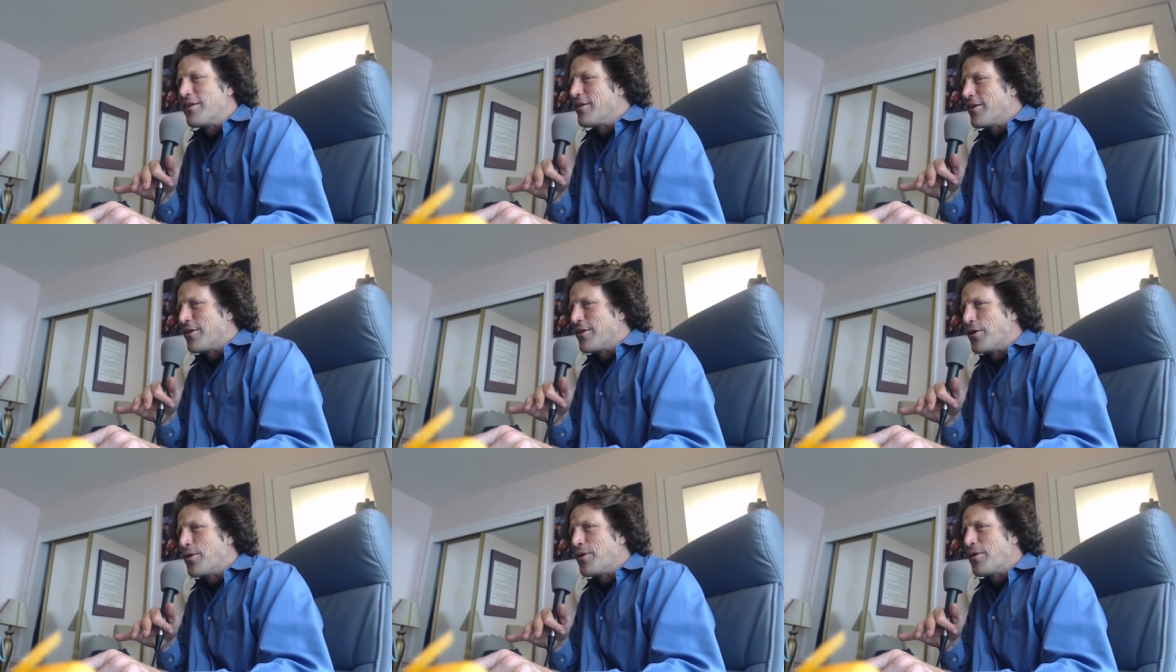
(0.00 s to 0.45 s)

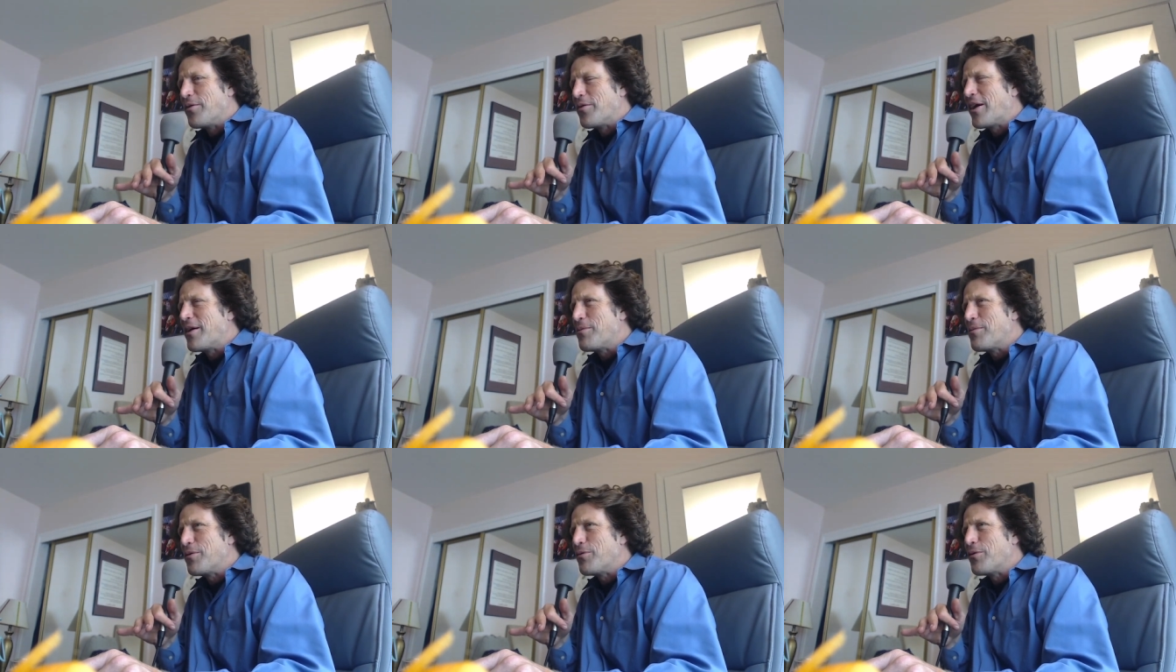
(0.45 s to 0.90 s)
Oh, have I
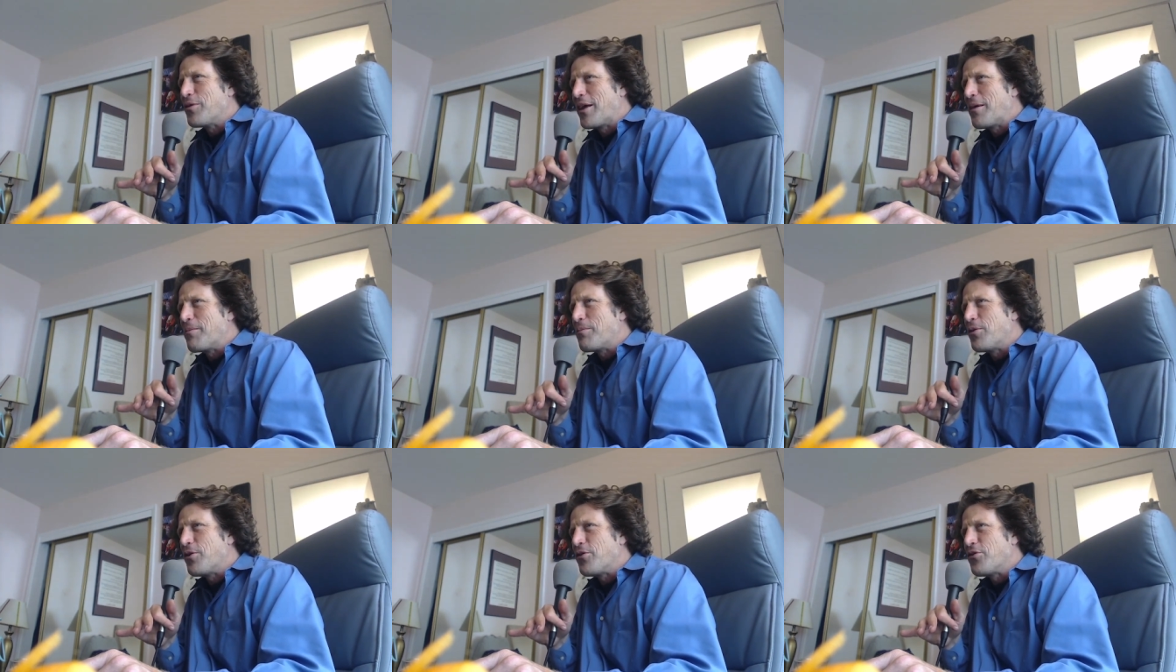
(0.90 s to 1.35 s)
been with that
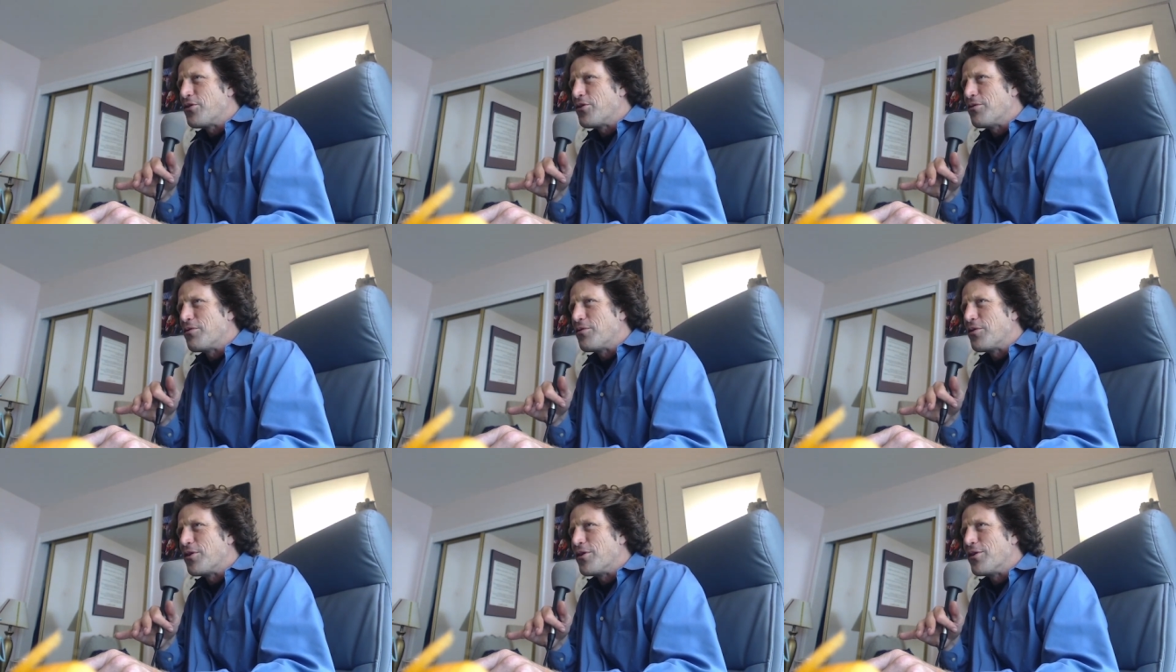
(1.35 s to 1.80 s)
person
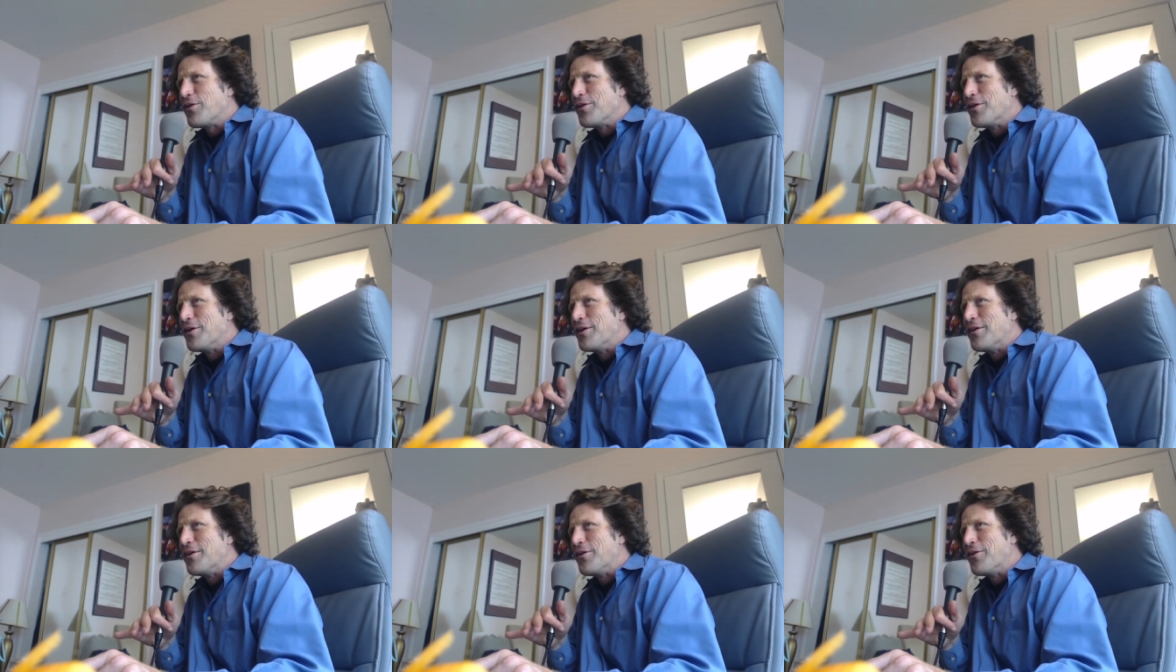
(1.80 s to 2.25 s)
or
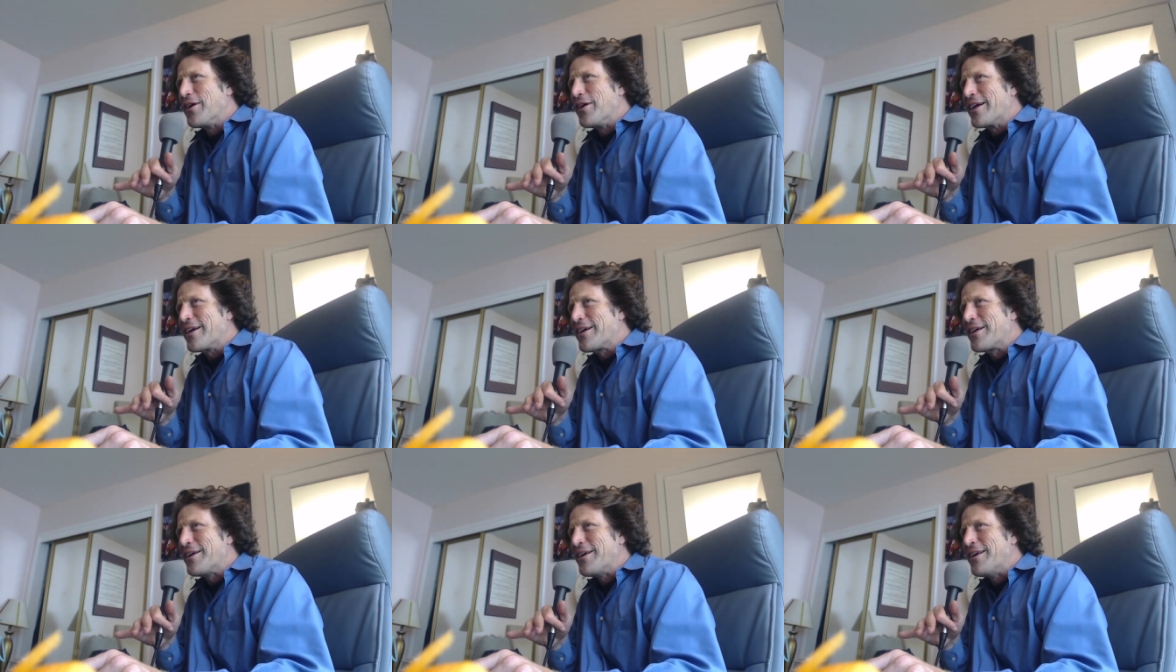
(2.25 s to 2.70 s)

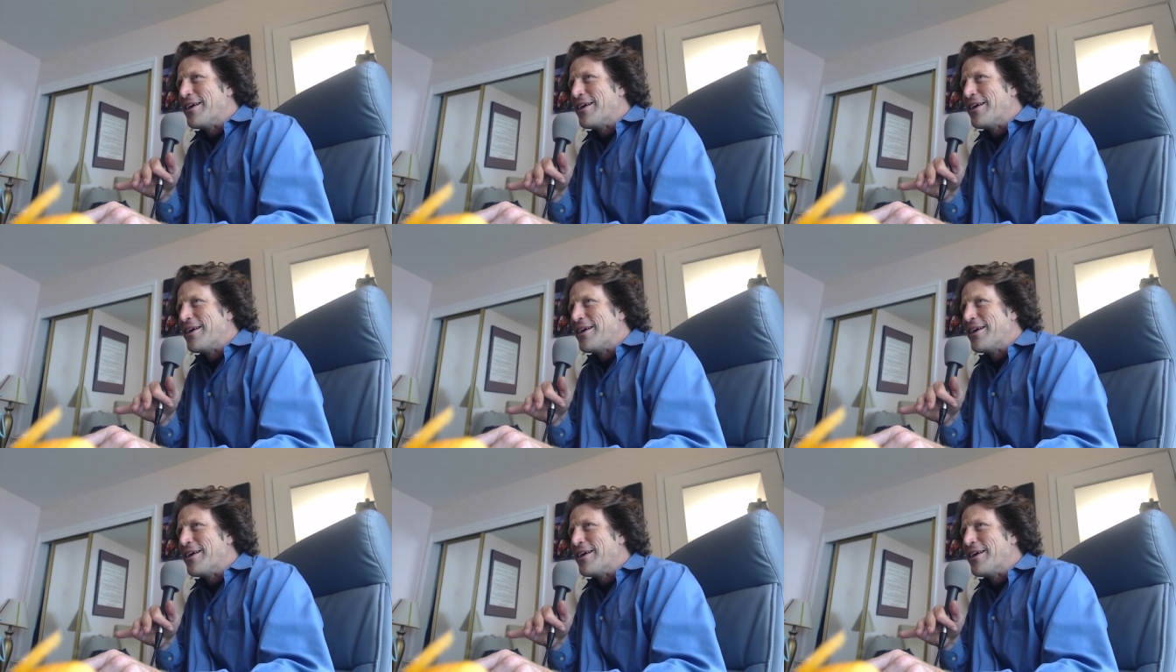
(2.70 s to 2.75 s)
like,